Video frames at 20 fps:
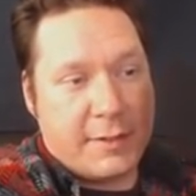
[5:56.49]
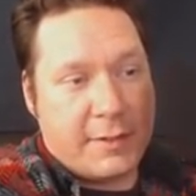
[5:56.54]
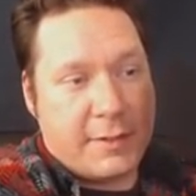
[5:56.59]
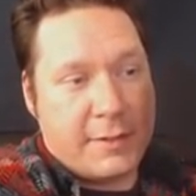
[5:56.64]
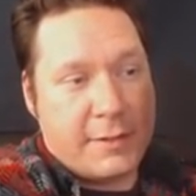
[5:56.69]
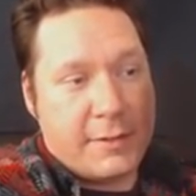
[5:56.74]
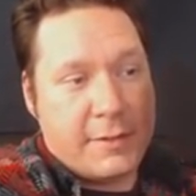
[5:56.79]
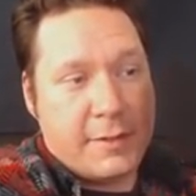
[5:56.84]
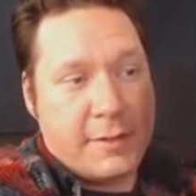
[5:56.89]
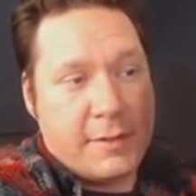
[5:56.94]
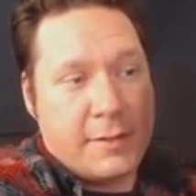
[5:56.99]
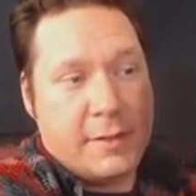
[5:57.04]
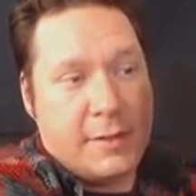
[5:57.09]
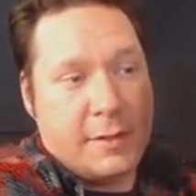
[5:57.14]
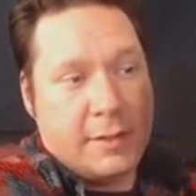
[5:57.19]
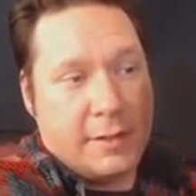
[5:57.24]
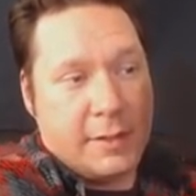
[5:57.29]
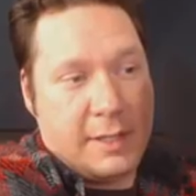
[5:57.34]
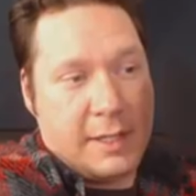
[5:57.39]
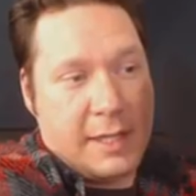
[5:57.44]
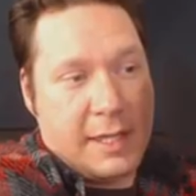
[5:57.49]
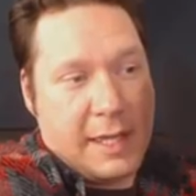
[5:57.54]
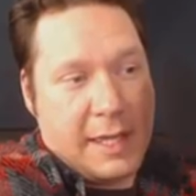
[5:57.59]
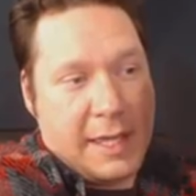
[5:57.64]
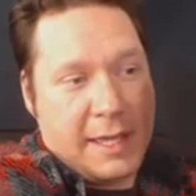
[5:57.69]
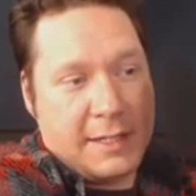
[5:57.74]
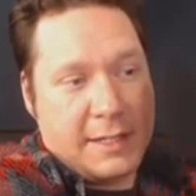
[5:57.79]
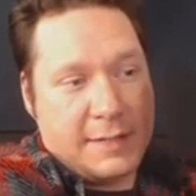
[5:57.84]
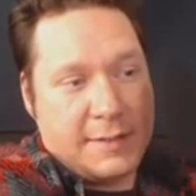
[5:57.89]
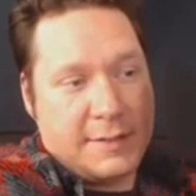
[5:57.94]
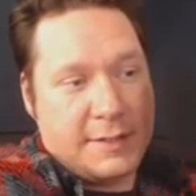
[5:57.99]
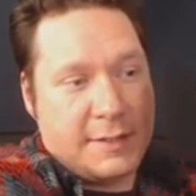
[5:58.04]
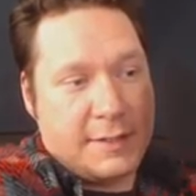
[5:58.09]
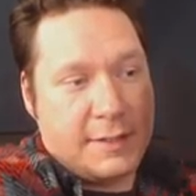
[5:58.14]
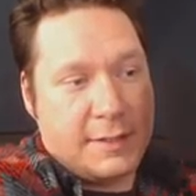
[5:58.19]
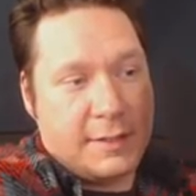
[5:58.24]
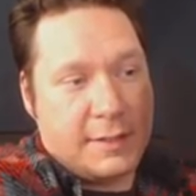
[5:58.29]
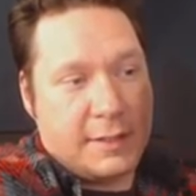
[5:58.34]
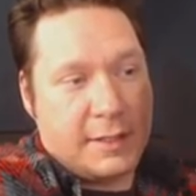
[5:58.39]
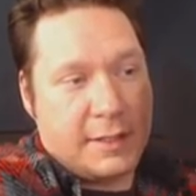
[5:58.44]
All, Edit,